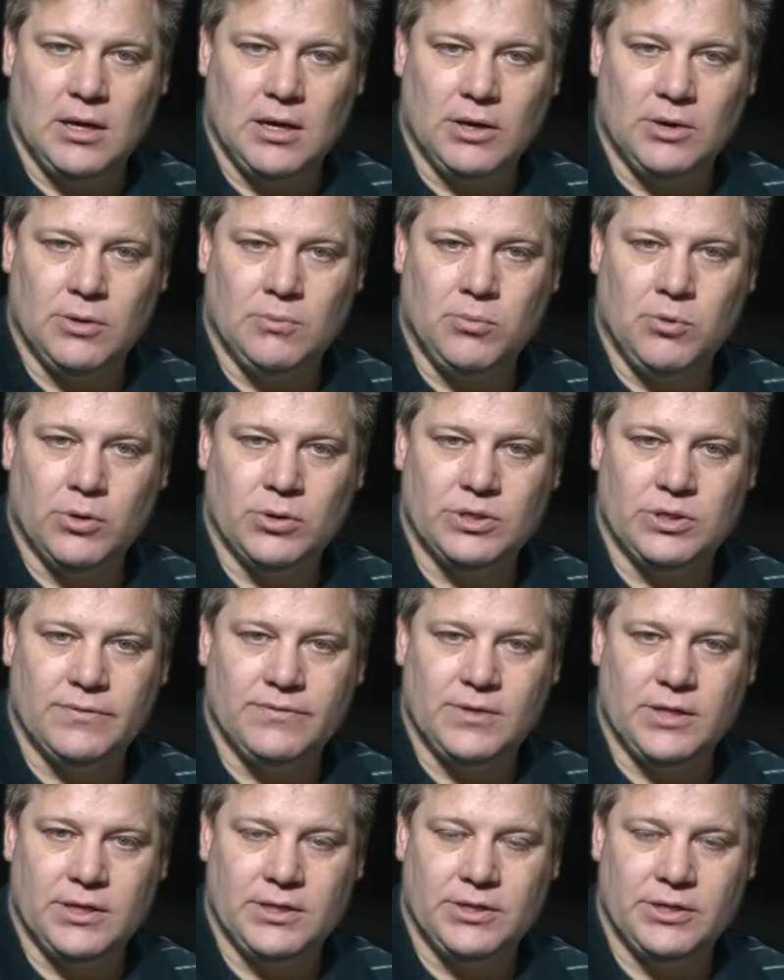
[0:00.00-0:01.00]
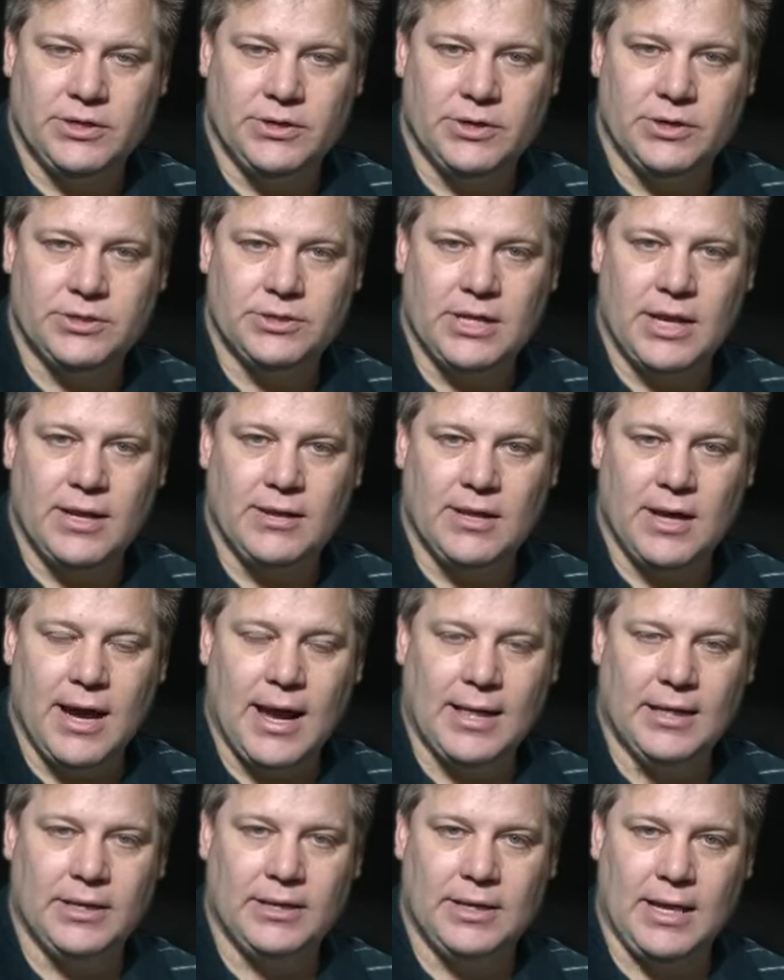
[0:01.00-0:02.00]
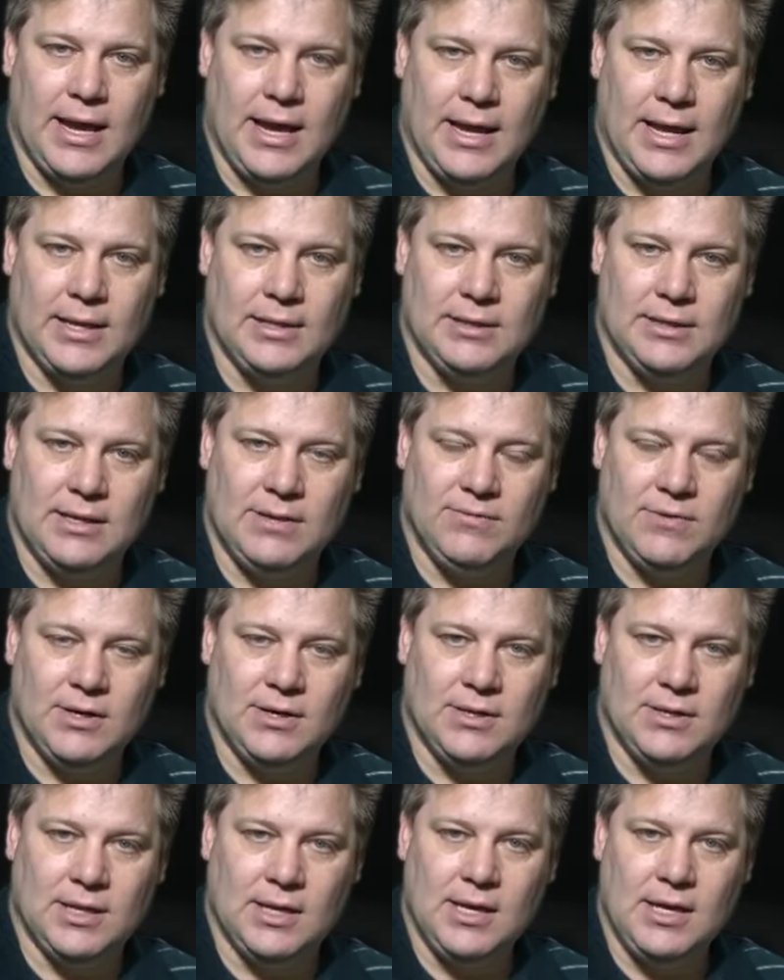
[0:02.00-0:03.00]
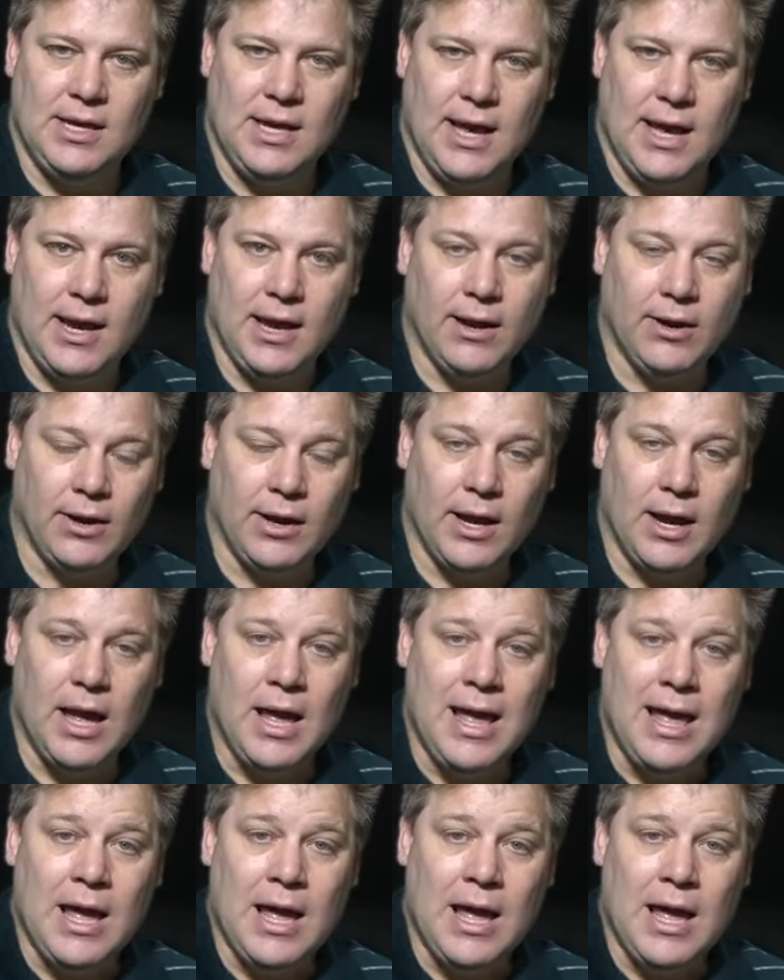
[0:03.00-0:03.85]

a good portion of the interior side of the island and even into the Kihei area.